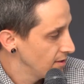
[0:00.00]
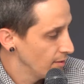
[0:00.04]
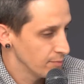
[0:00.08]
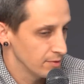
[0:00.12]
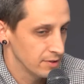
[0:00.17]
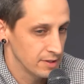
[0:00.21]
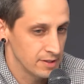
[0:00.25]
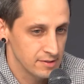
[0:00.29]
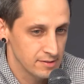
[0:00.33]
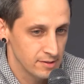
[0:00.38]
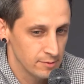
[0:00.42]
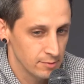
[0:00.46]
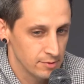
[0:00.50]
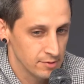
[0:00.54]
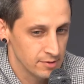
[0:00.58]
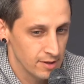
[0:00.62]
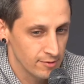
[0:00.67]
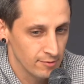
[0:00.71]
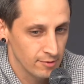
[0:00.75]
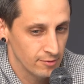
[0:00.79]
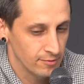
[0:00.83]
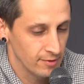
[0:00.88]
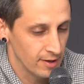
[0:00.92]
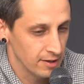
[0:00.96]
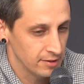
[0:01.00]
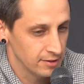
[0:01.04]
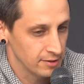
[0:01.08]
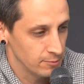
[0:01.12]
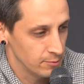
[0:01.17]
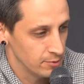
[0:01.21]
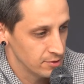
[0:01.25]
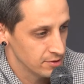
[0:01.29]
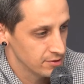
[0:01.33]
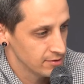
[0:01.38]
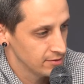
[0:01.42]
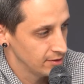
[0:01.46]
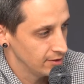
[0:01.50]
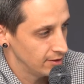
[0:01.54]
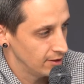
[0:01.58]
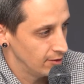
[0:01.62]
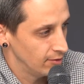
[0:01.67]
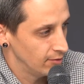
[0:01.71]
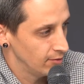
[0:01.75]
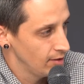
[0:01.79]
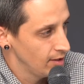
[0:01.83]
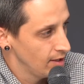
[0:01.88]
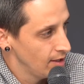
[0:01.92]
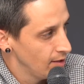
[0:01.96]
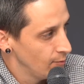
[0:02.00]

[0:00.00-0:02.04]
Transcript: companies that was ever founded was you know